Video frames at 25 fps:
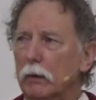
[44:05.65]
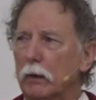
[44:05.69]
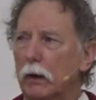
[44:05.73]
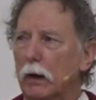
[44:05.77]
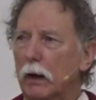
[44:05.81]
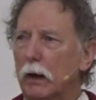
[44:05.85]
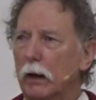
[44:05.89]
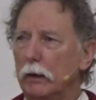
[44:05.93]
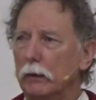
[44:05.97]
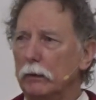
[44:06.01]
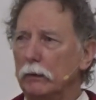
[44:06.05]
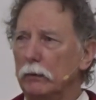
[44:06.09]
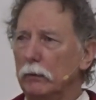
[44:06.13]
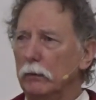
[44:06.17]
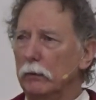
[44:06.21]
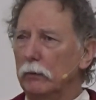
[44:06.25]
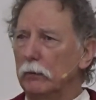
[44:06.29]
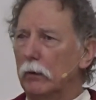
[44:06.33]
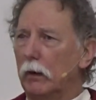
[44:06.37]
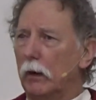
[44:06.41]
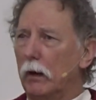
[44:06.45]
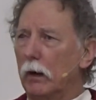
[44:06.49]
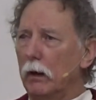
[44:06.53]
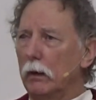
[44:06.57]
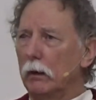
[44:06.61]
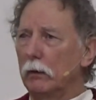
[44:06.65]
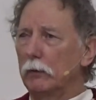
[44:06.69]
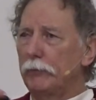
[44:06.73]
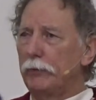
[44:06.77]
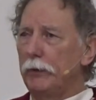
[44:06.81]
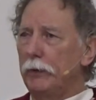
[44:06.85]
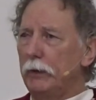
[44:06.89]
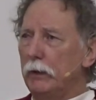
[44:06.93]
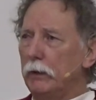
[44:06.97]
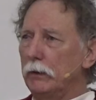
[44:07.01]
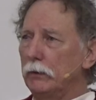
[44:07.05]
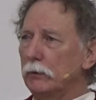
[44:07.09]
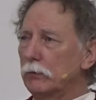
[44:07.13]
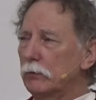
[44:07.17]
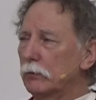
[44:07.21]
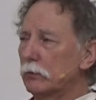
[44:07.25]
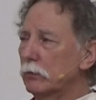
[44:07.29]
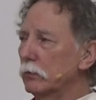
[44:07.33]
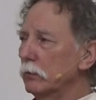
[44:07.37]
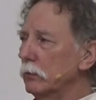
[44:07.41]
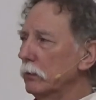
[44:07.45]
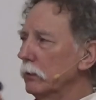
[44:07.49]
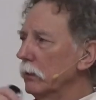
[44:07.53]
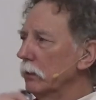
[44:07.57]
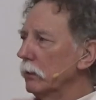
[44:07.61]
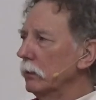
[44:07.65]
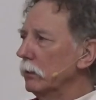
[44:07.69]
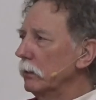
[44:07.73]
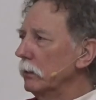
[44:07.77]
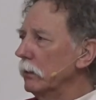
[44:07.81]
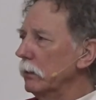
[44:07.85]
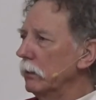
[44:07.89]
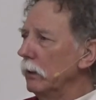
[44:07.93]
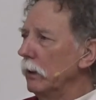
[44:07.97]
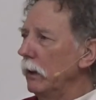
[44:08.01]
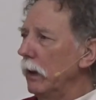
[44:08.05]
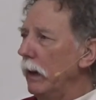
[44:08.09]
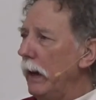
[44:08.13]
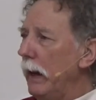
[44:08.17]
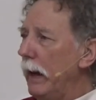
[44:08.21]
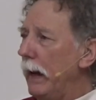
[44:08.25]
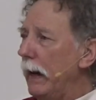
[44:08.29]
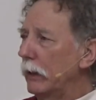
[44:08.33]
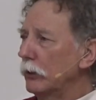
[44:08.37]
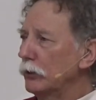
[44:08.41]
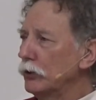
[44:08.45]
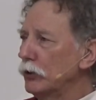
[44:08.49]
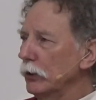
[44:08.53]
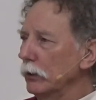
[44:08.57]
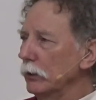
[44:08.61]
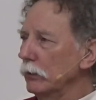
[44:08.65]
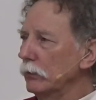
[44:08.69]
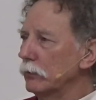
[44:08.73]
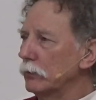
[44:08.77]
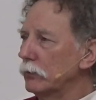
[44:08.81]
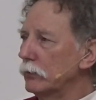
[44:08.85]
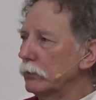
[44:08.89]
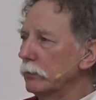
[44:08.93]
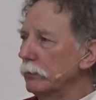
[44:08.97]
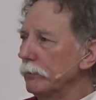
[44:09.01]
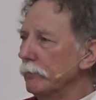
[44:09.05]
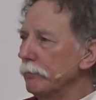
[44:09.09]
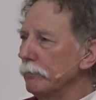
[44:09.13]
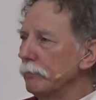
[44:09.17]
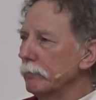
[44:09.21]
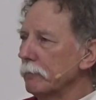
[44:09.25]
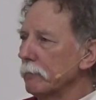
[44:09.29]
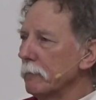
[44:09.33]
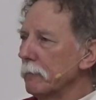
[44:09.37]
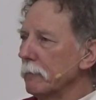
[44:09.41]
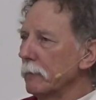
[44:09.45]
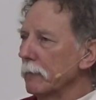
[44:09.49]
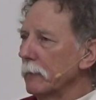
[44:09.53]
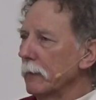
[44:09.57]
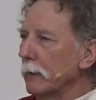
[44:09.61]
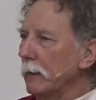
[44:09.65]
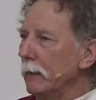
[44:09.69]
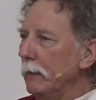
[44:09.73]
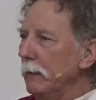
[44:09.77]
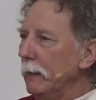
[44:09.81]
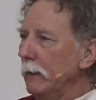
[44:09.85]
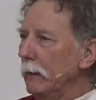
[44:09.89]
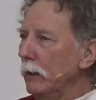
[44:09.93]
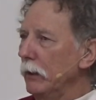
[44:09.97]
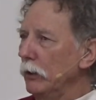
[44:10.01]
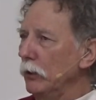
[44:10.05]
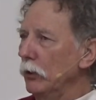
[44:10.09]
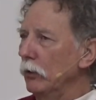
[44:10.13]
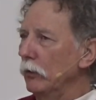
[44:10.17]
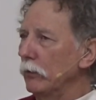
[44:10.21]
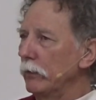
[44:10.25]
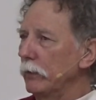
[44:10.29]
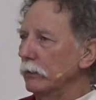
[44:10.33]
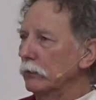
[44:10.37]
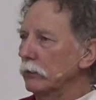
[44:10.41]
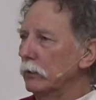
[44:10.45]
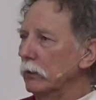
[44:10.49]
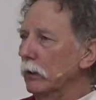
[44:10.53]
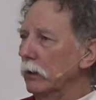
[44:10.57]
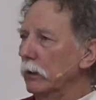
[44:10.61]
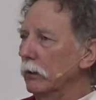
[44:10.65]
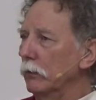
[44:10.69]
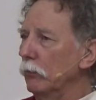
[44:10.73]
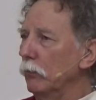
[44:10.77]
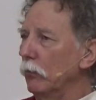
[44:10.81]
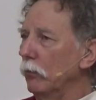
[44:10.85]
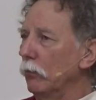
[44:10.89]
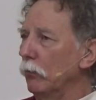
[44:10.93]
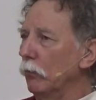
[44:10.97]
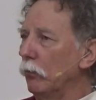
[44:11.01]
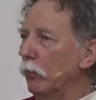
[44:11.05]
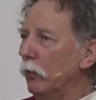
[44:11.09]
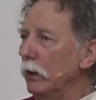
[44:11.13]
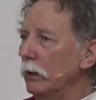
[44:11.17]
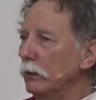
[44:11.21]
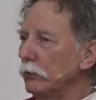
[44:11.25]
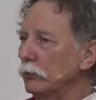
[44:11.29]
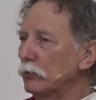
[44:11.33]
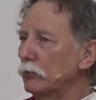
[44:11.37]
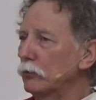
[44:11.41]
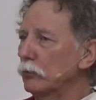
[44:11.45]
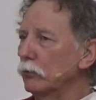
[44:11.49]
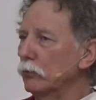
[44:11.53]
on all of his actions. And I know that the one